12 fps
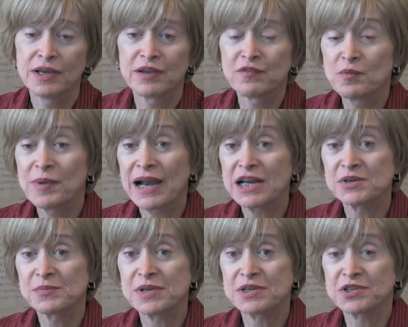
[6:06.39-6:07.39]
and for
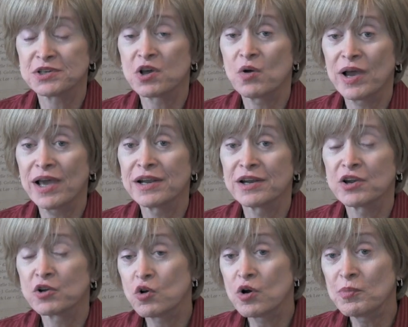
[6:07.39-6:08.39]
management to go ahead and
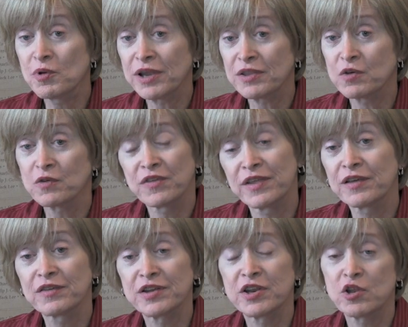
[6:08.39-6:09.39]
incorporate those
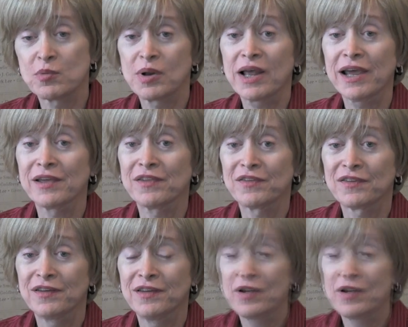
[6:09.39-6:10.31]
things into their plans.